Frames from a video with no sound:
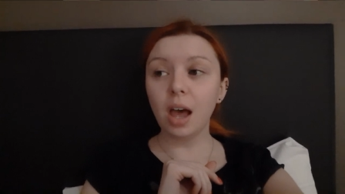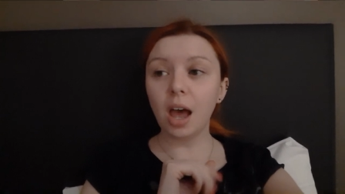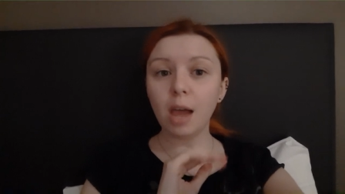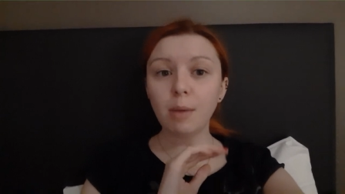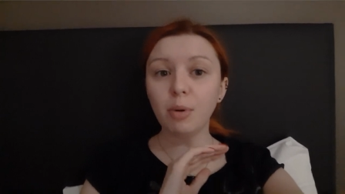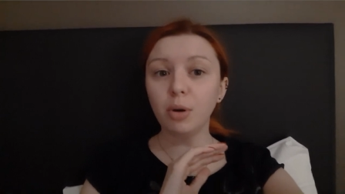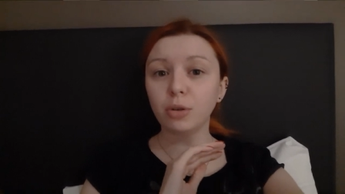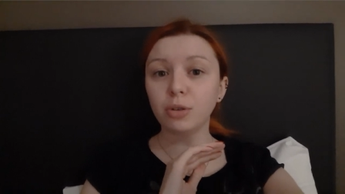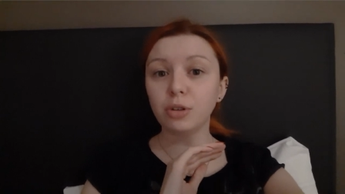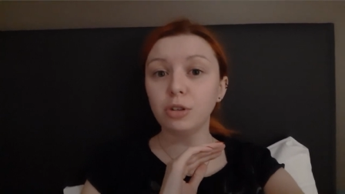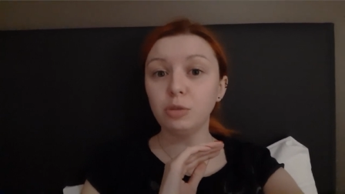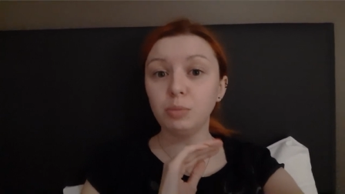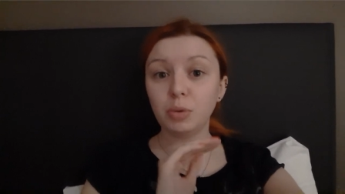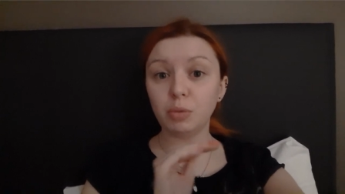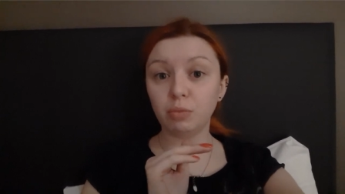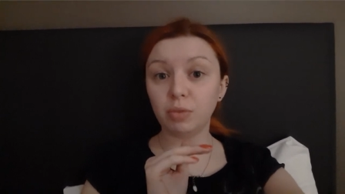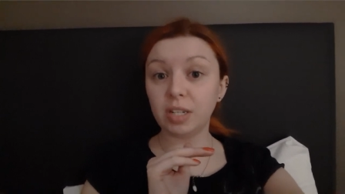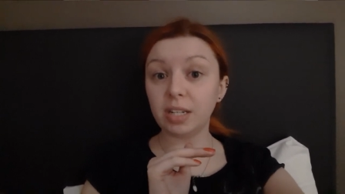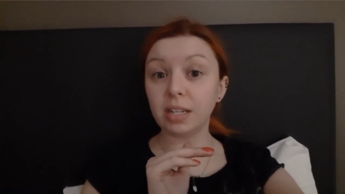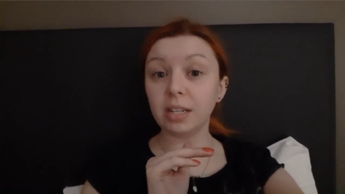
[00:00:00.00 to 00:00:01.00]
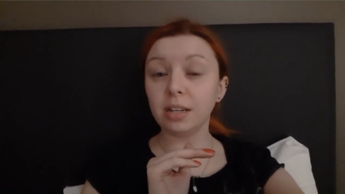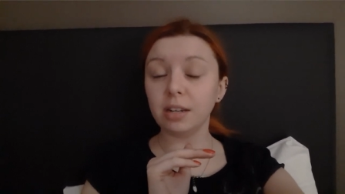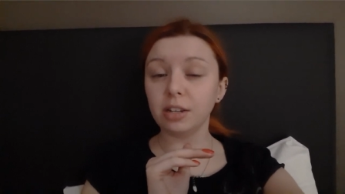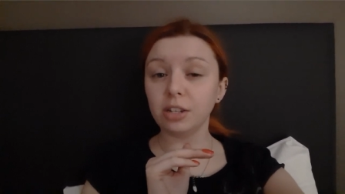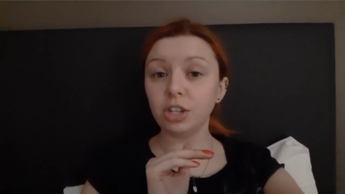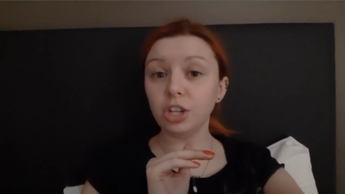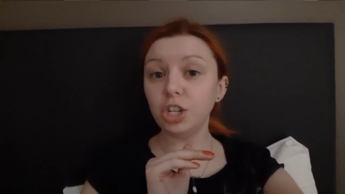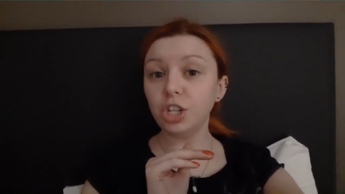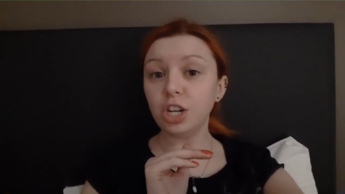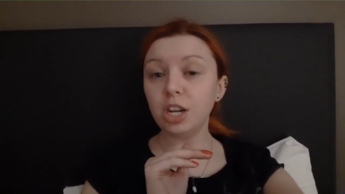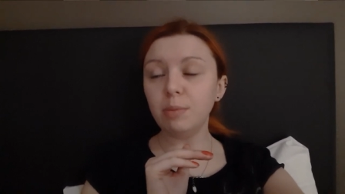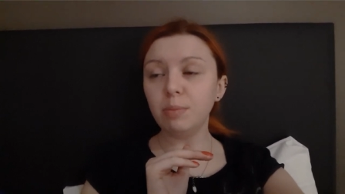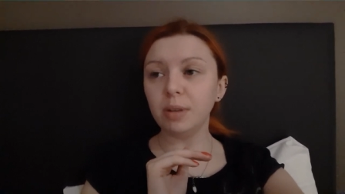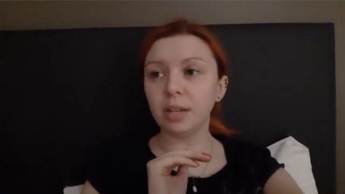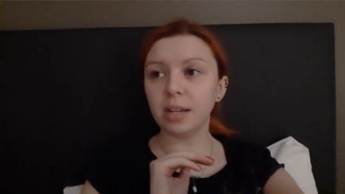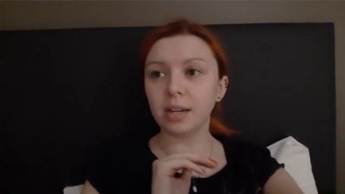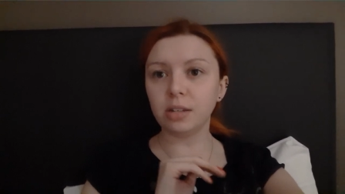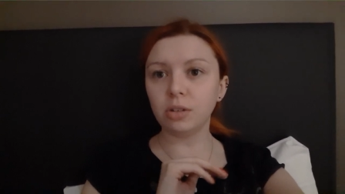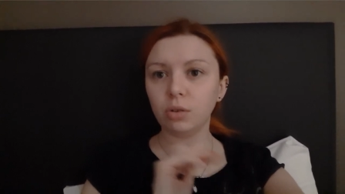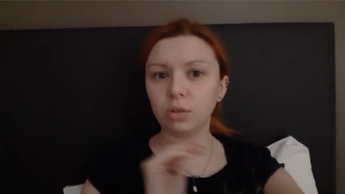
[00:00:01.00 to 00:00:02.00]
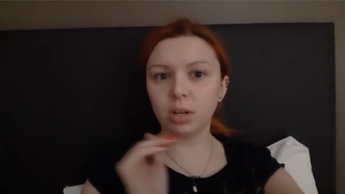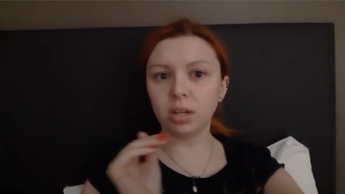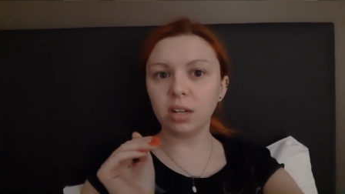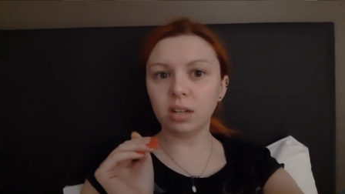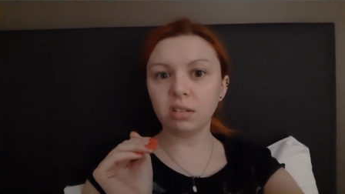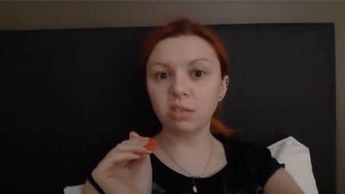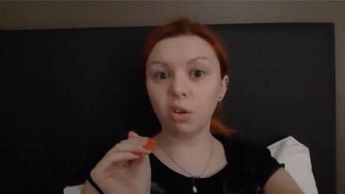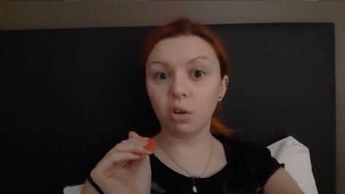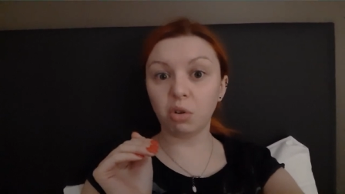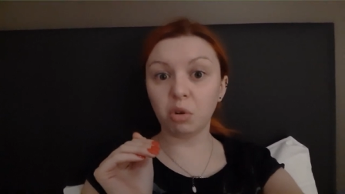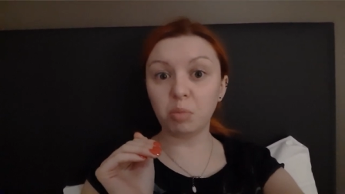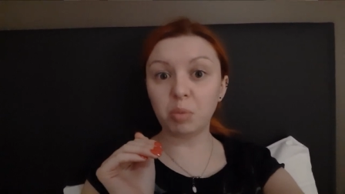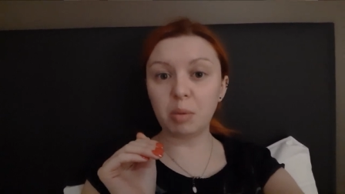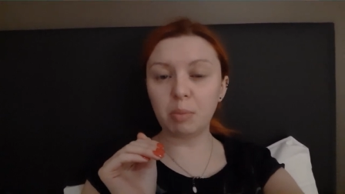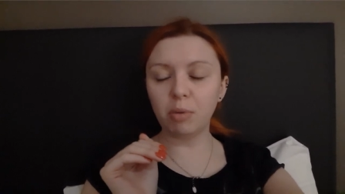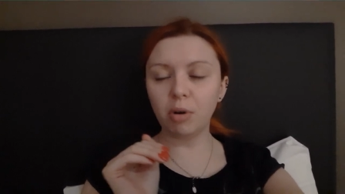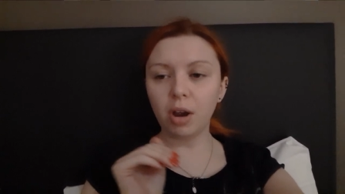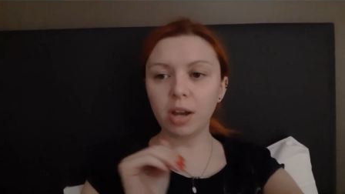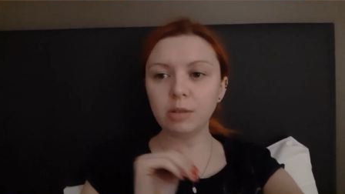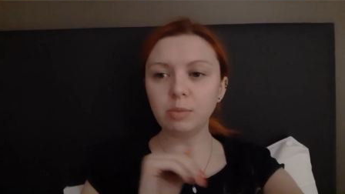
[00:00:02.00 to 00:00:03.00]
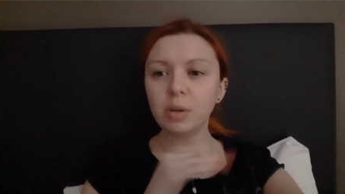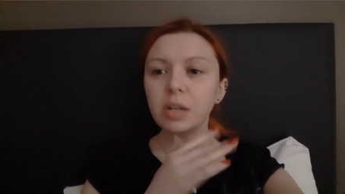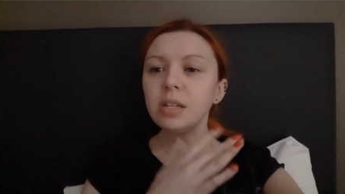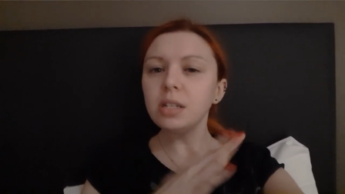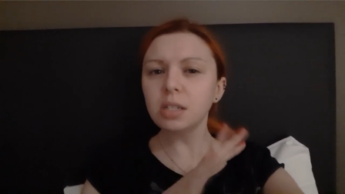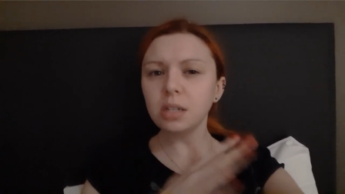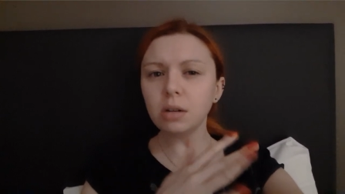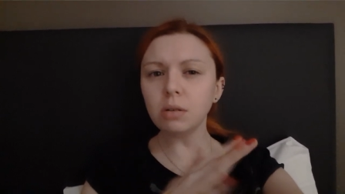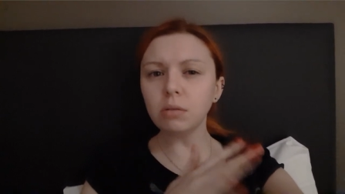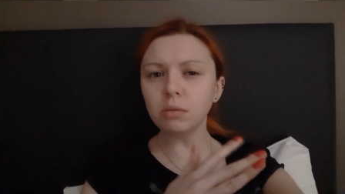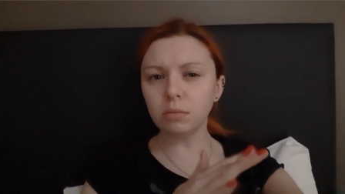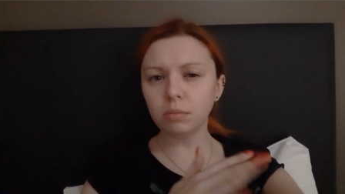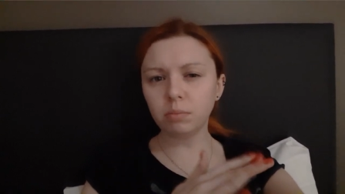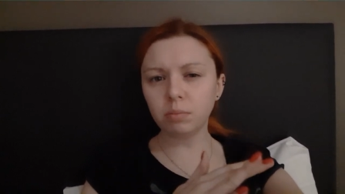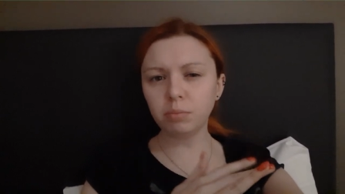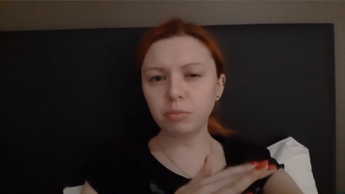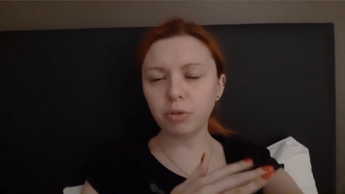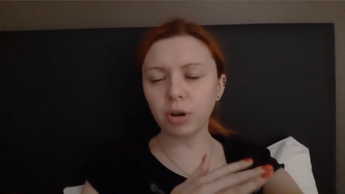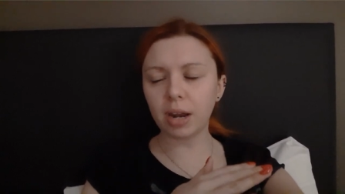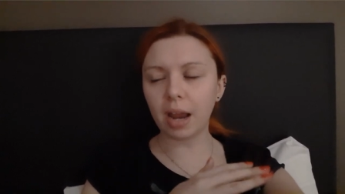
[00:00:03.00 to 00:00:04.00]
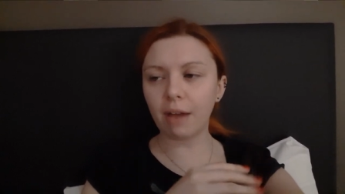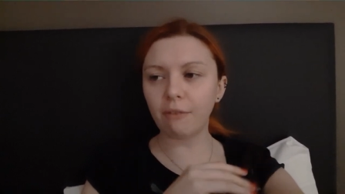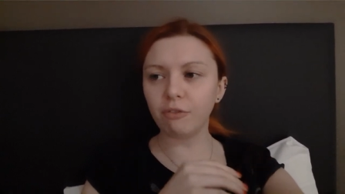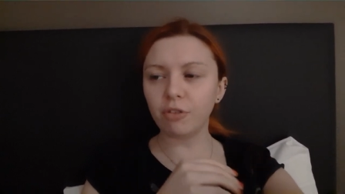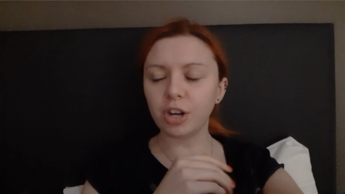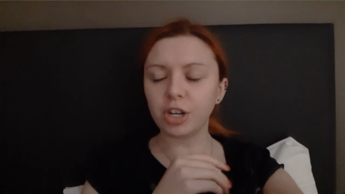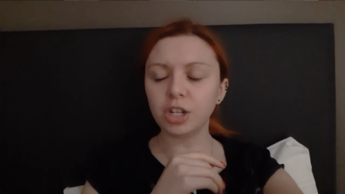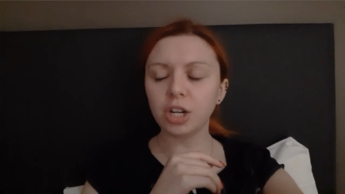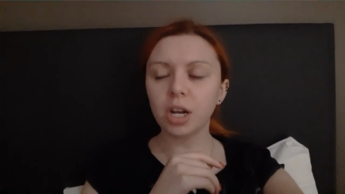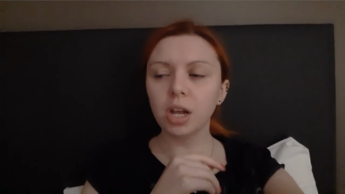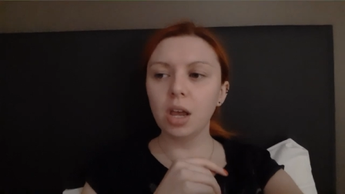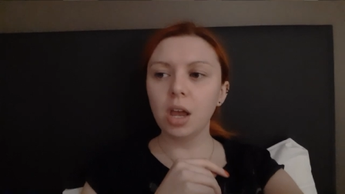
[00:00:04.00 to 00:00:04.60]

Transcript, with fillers: HiPark used to be ridiculously cheap, and then suddenly it's gone up in price, but it's still pretty average.